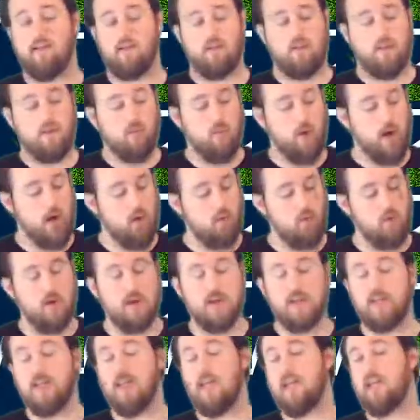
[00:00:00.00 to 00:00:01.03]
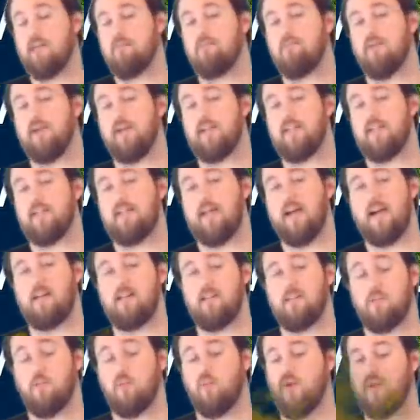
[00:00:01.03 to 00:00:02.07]
The route running he can bring to
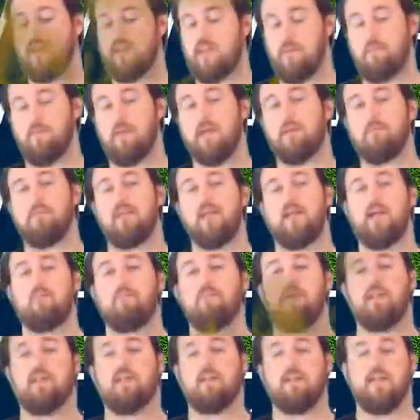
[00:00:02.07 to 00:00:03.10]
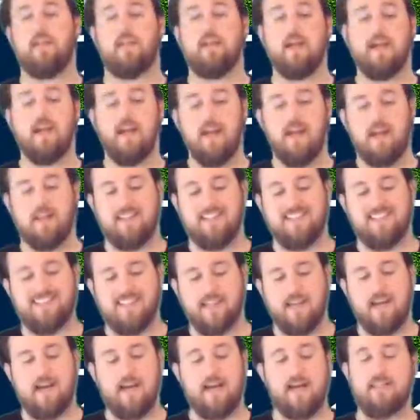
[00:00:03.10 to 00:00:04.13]
Dallas with the big playability and the
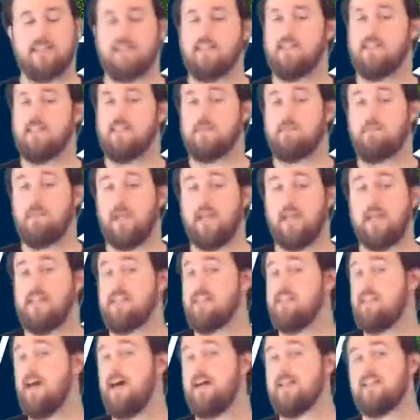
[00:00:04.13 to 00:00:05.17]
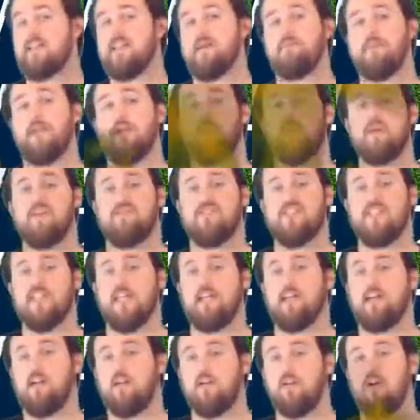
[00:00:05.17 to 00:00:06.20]
size and the speed, it's not something we've seen
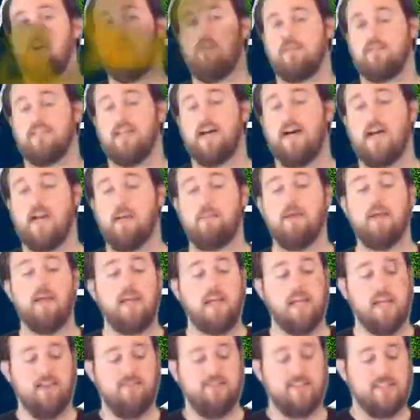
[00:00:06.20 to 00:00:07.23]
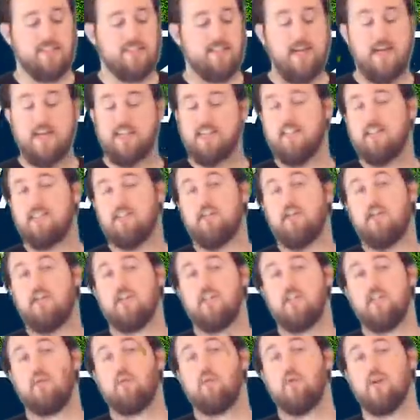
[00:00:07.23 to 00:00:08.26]
in a long time. Even Dez, as good
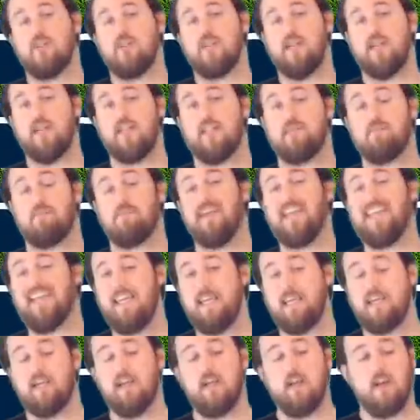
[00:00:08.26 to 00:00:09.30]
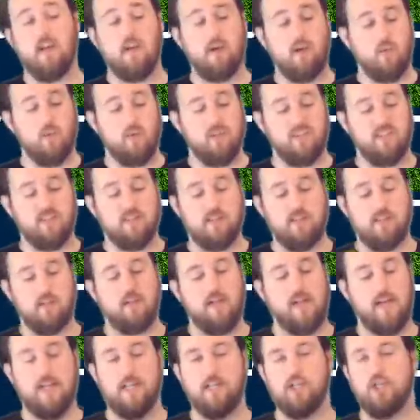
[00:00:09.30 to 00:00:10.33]
as he was at his peak, was still
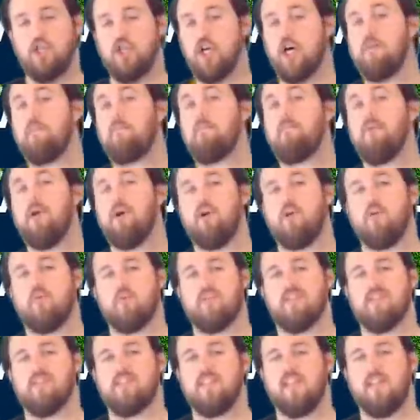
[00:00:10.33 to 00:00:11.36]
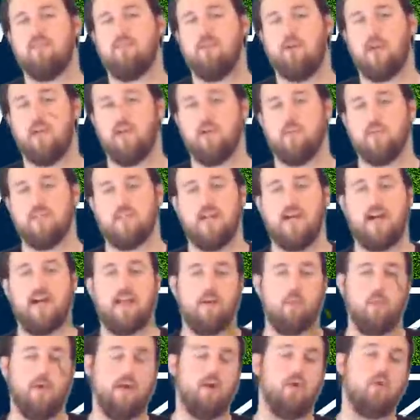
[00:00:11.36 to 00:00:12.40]
a jump ball receiver. He was a guy
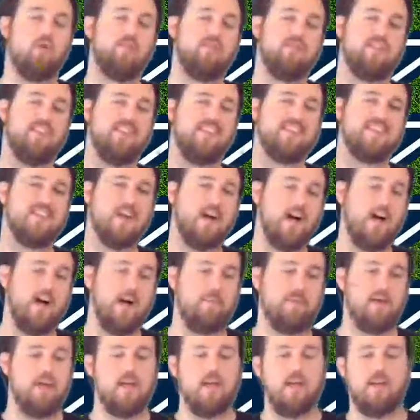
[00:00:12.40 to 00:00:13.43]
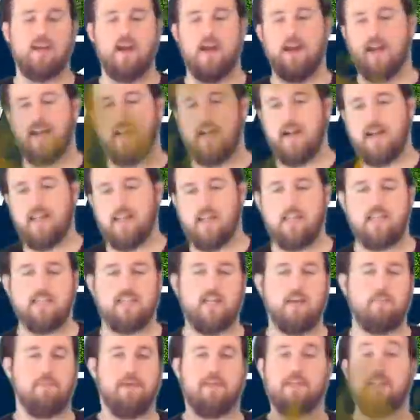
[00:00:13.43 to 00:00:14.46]
that went over the top, not a guy that
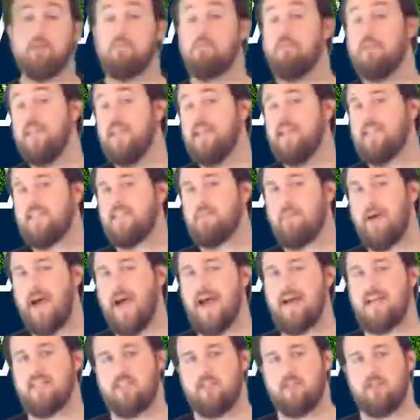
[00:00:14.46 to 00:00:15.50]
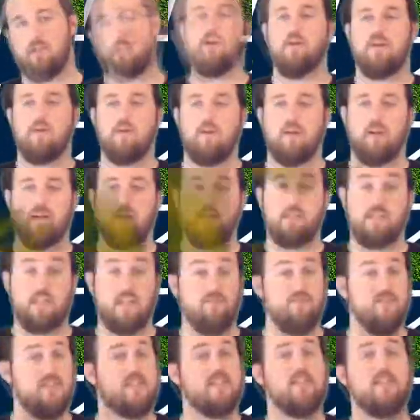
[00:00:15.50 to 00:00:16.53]
typically blazed past you.
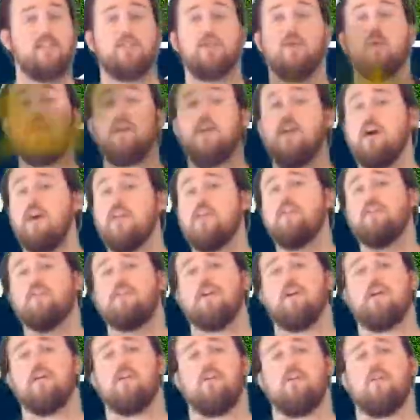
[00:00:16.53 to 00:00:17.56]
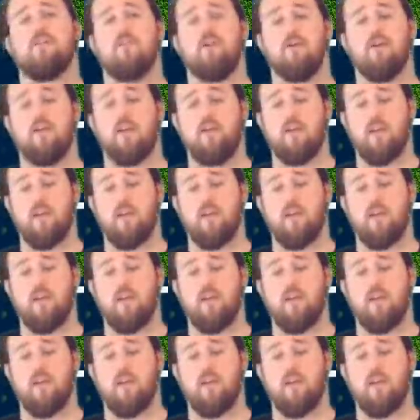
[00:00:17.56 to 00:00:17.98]
Defense gets you another turnover.